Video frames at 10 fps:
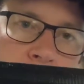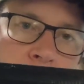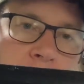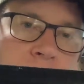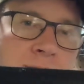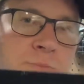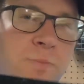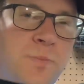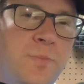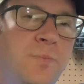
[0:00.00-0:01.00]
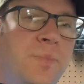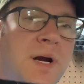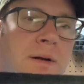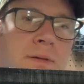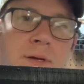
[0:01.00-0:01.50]
is
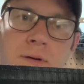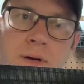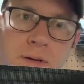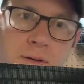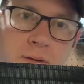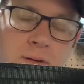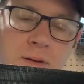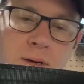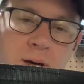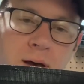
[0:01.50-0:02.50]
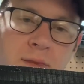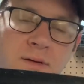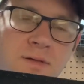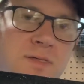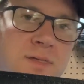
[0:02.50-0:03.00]
barely hook.
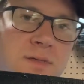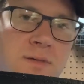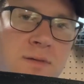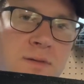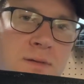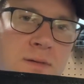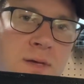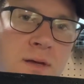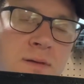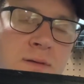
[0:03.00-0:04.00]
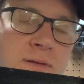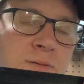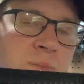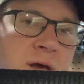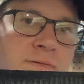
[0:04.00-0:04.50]
You
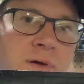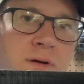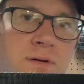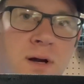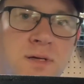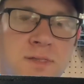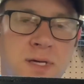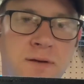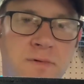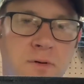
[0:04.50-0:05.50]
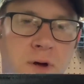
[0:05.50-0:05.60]
may have run across kind of a